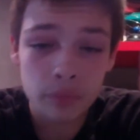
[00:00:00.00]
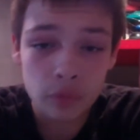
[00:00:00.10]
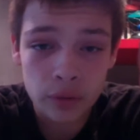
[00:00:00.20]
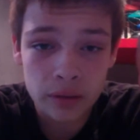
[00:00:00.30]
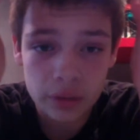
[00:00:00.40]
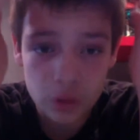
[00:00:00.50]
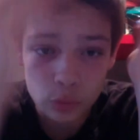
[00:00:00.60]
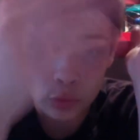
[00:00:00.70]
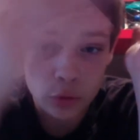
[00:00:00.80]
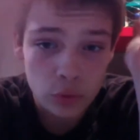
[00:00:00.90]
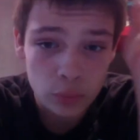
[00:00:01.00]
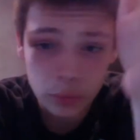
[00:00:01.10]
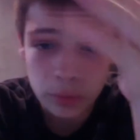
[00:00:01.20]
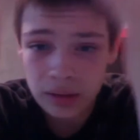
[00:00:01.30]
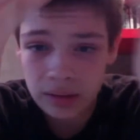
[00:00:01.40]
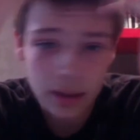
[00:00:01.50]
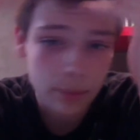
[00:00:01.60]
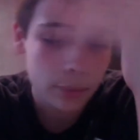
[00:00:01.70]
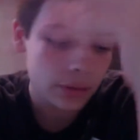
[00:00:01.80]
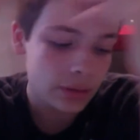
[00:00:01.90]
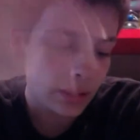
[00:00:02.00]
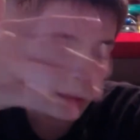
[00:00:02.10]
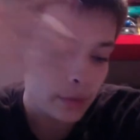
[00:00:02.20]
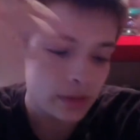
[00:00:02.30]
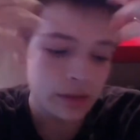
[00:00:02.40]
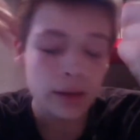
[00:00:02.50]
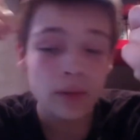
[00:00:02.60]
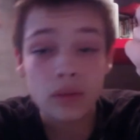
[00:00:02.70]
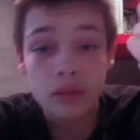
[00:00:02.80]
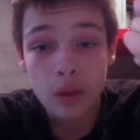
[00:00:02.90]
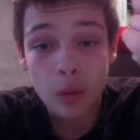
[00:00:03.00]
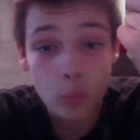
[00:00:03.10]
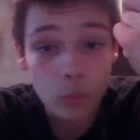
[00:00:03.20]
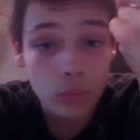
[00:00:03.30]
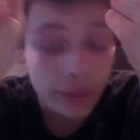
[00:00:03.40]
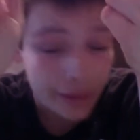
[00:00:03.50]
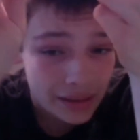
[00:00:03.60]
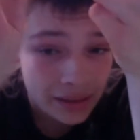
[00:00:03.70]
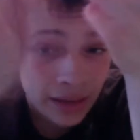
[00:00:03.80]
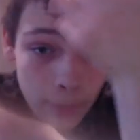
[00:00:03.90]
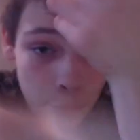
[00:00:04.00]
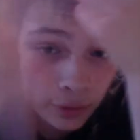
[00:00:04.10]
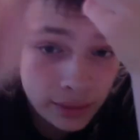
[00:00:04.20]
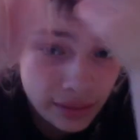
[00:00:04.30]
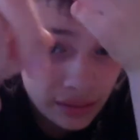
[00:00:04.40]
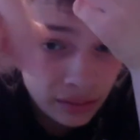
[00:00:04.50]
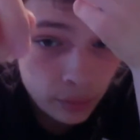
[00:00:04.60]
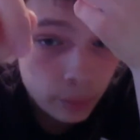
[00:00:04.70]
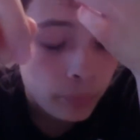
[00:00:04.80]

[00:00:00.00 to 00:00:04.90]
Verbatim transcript: reason you choose between tab these tablets is, I guess, the operating system